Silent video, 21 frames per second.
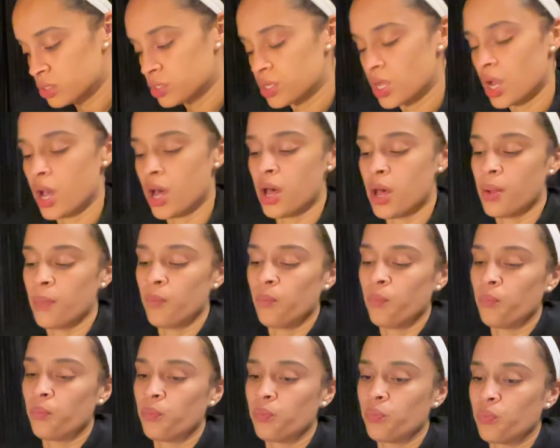
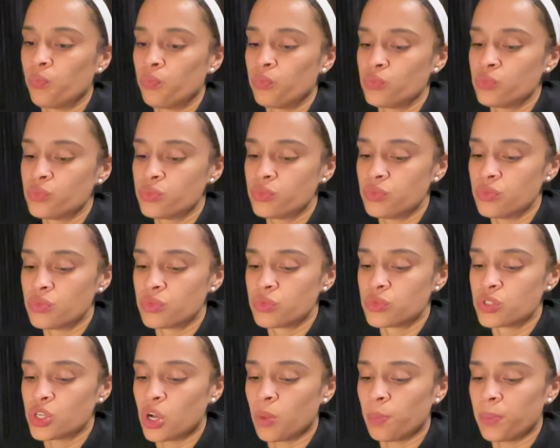Um,
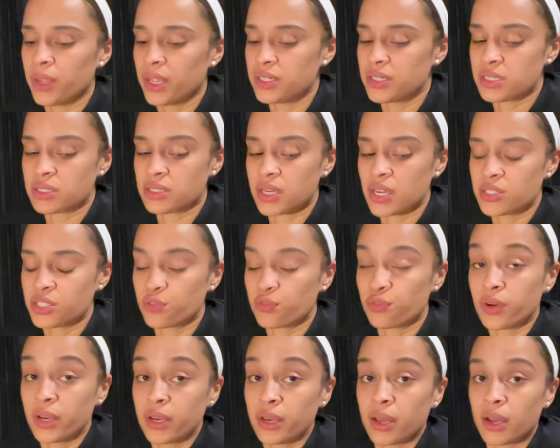don't be indecisive
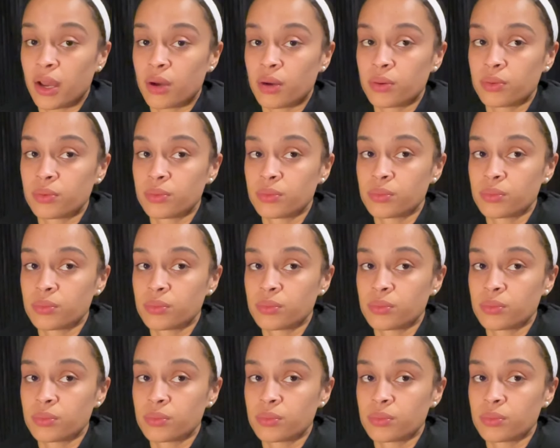right now